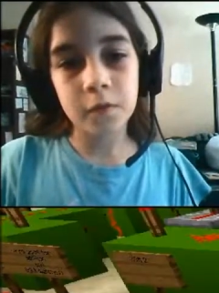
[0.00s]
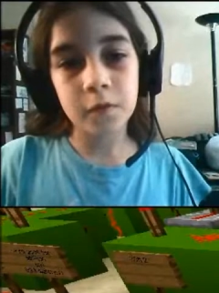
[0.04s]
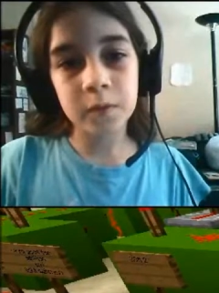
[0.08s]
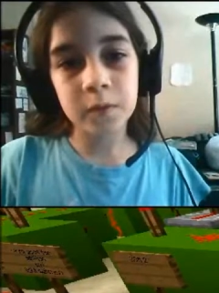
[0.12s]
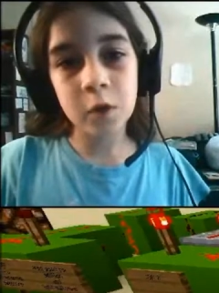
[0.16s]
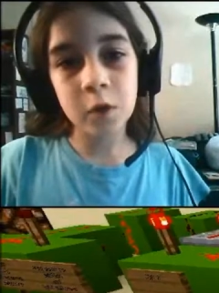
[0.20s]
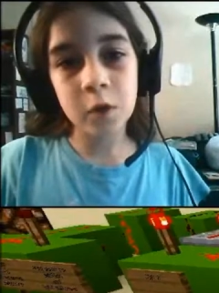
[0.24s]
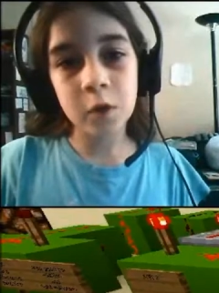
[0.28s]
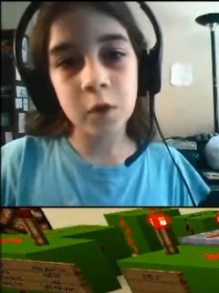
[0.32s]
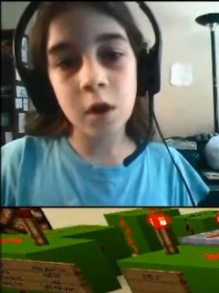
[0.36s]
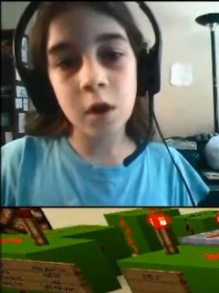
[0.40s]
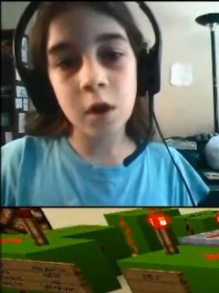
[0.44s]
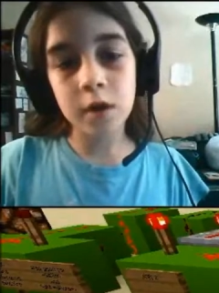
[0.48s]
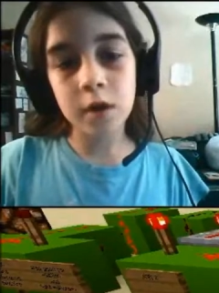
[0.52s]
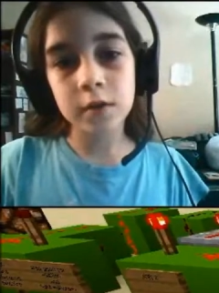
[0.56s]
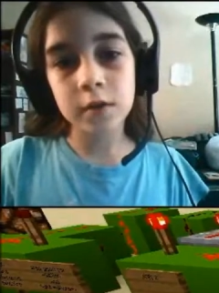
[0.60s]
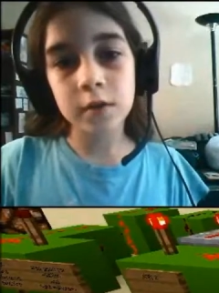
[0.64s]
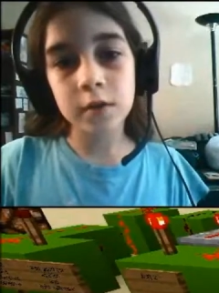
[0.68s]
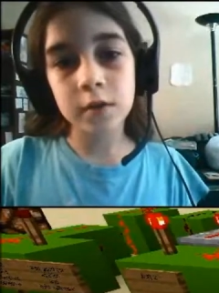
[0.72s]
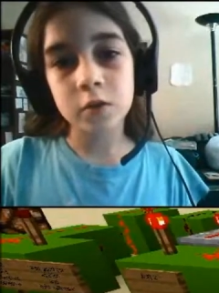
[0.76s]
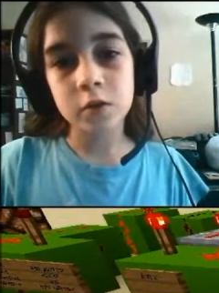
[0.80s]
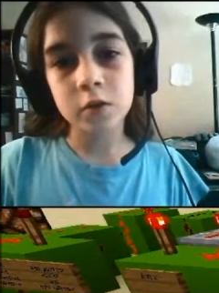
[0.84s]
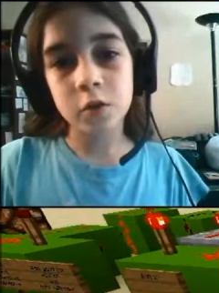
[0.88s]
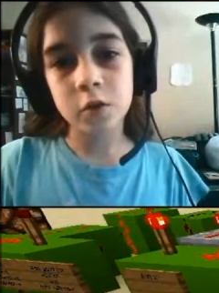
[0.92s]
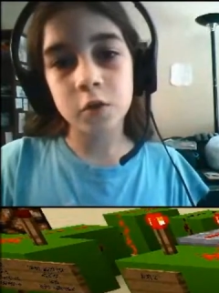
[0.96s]
are on,
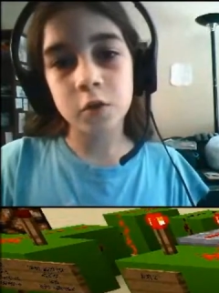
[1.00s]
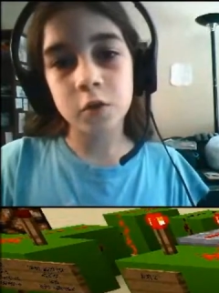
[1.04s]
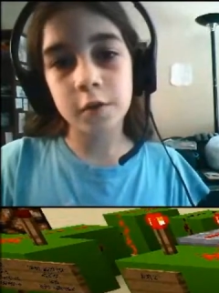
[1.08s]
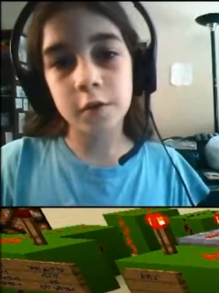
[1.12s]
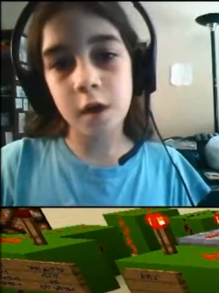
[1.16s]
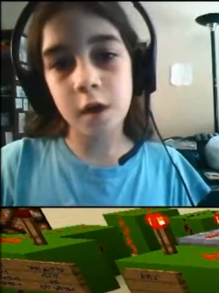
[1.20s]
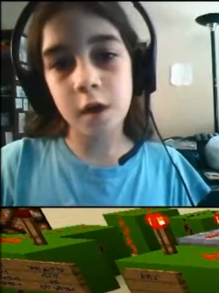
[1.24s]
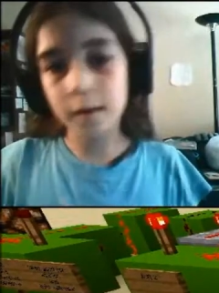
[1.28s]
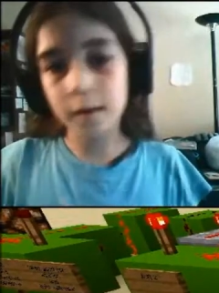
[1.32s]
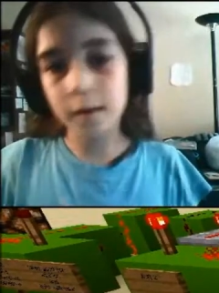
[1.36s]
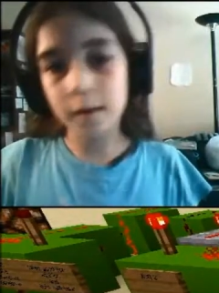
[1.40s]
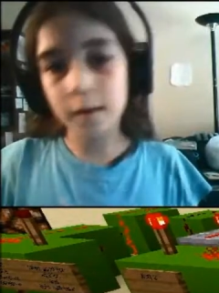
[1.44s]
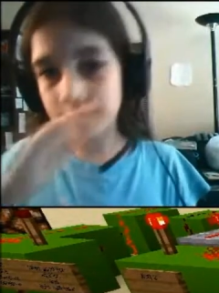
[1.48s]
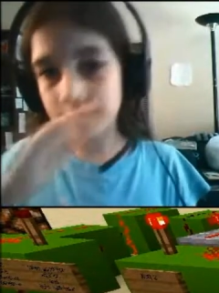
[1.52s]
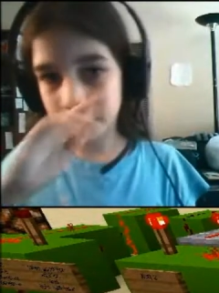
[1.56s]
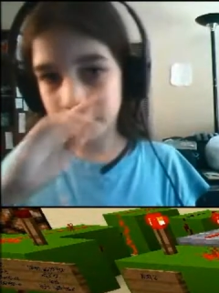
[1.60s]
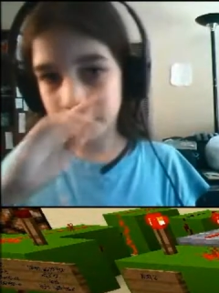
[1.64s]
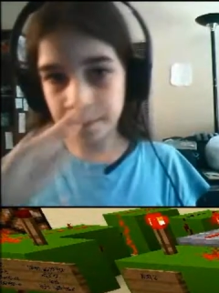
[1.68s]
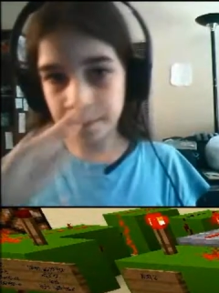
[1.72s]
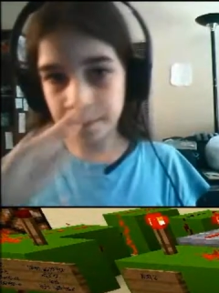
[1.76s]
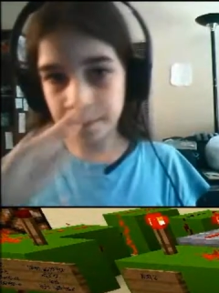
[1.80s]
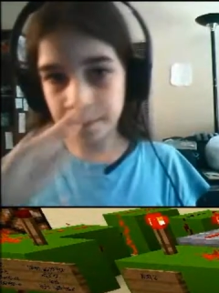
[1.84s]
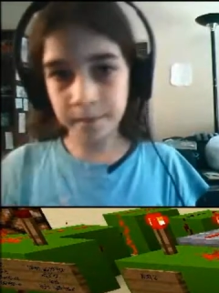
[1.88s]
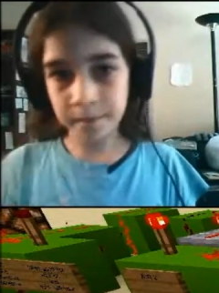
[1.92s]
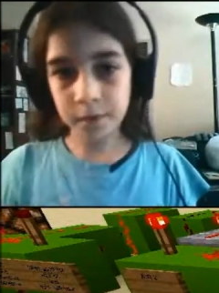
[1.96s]
turns off.
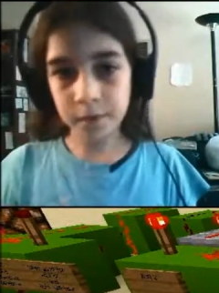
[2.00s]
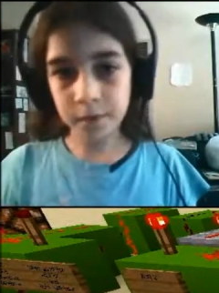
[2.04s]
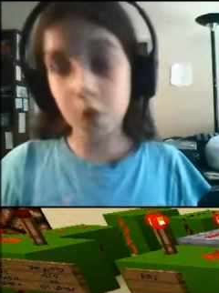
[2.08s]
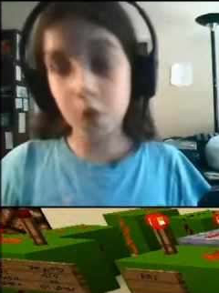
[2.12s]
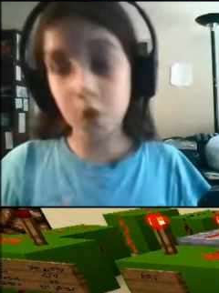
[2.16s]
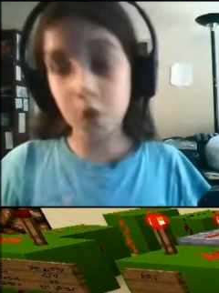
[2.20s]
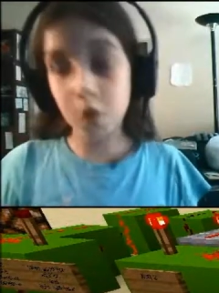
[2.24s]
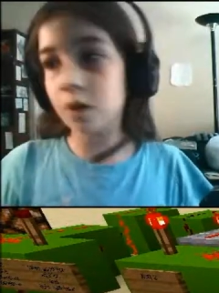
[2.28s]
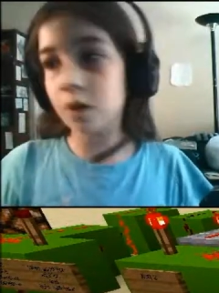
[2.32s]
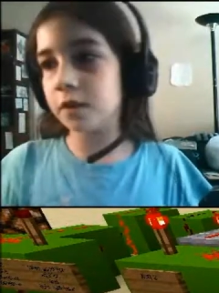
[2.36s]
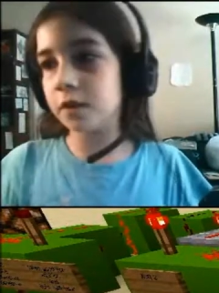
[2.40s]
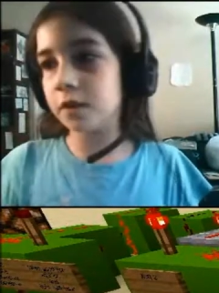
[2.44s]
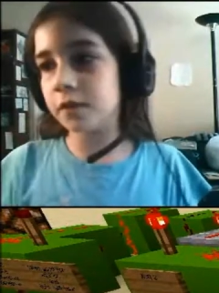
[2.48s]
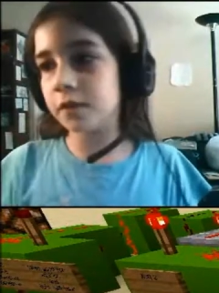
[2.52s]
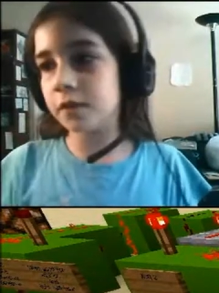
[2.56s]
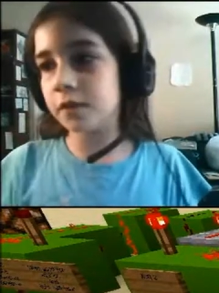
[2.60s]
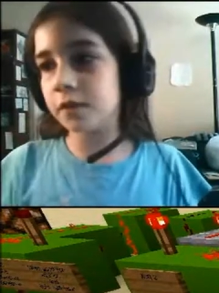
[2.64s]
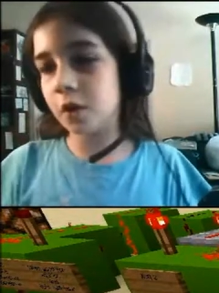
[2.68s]
If